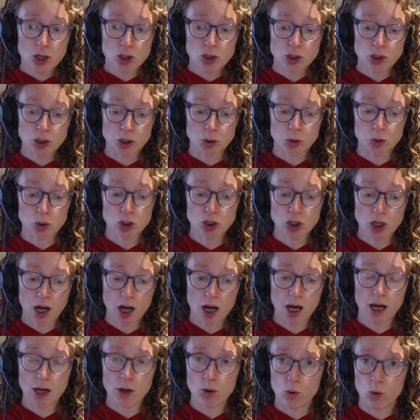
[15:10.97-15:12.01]
too
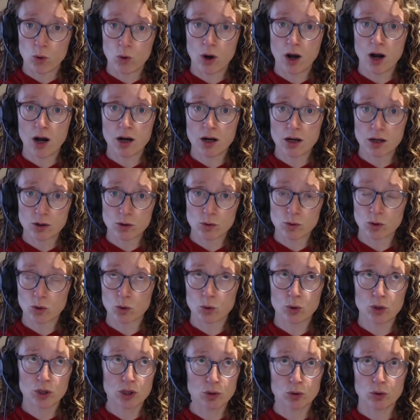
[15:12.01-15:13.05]
shy or
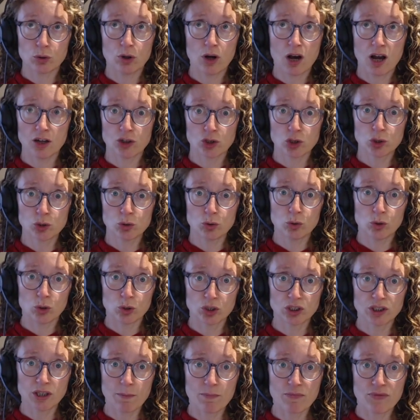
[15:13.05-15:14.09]
awkward or unsure or
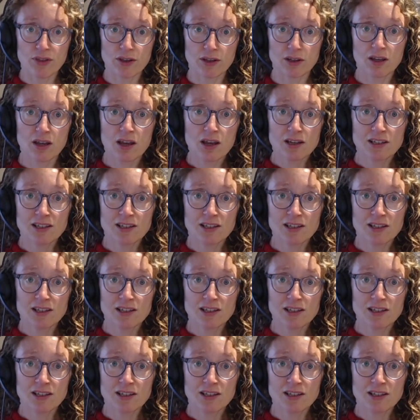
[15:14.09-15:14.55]
something